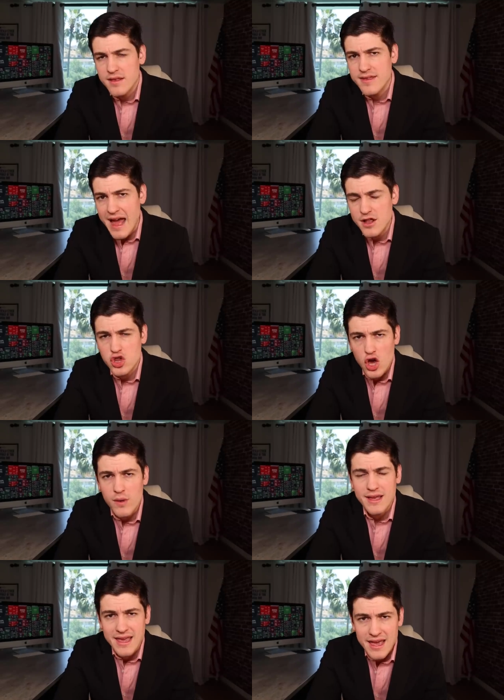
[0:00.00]
Stats
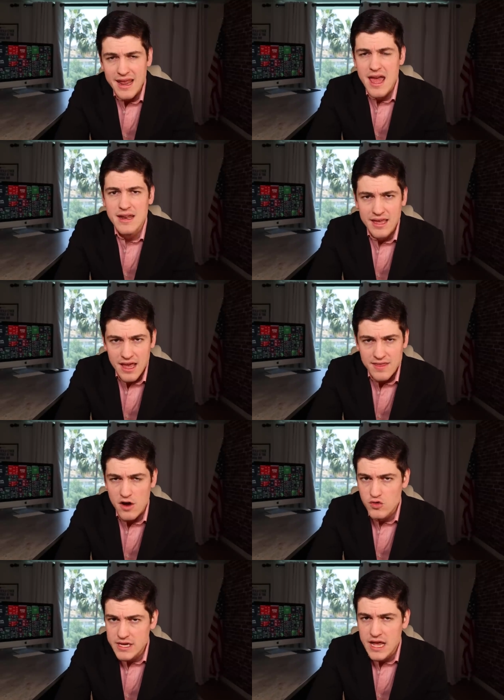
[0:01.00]
show again and again
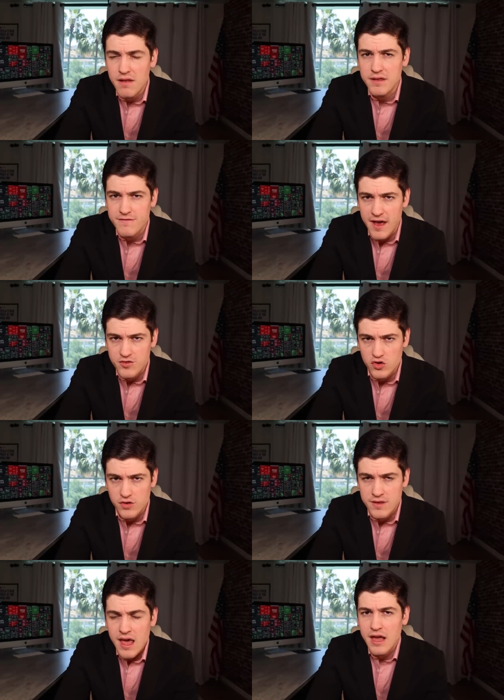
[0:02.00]
that retail
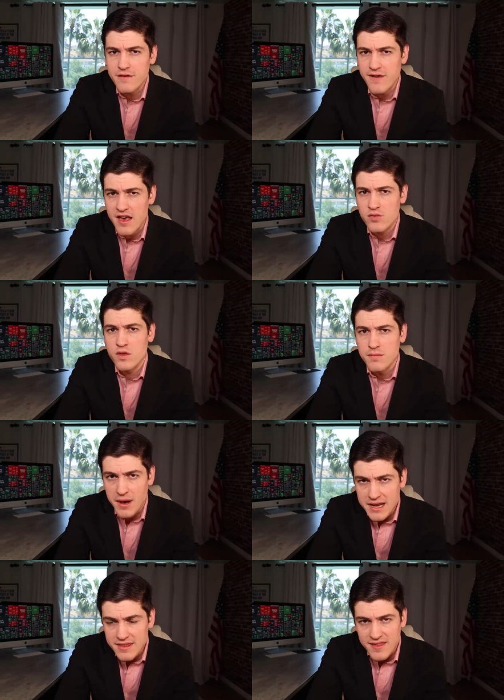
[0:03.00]
investors invest with
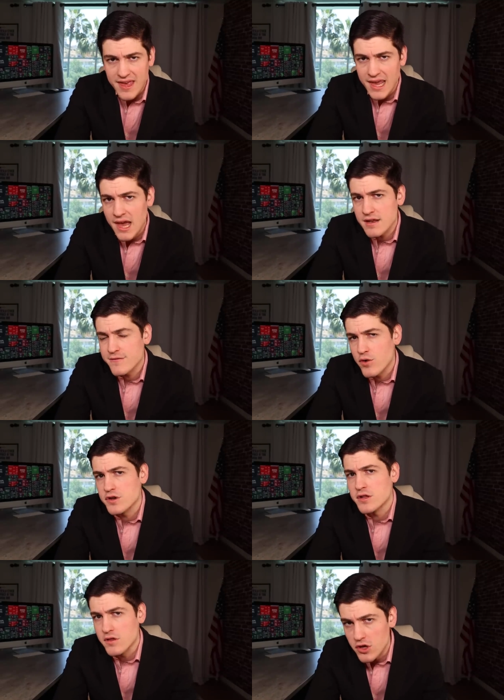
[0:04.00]
money that they can't
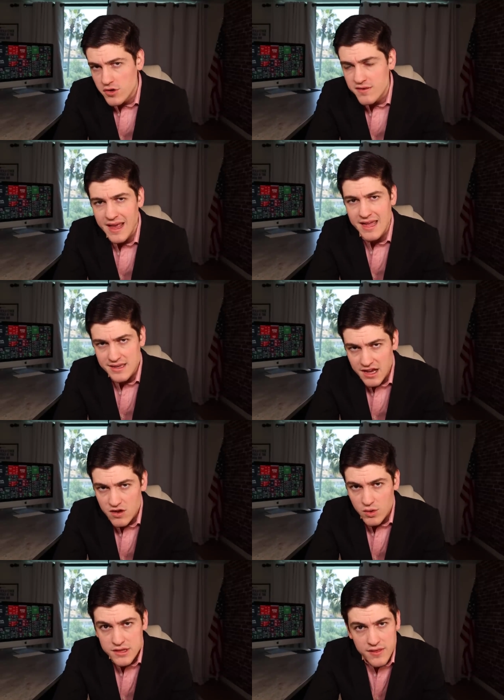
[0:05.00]
afford to lose and need
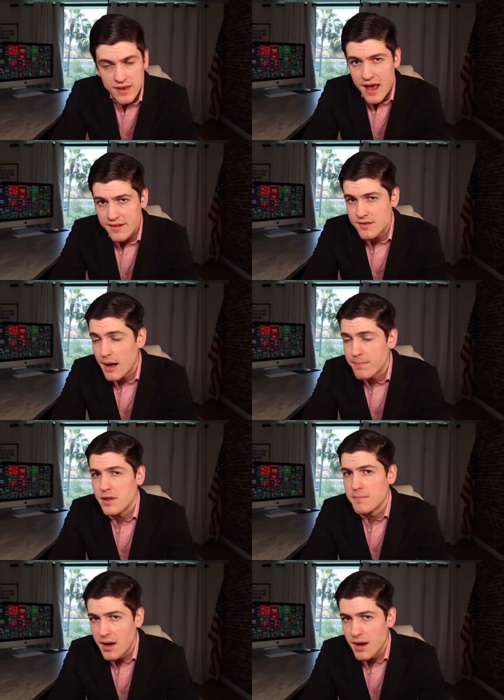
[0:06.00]
within the next couple of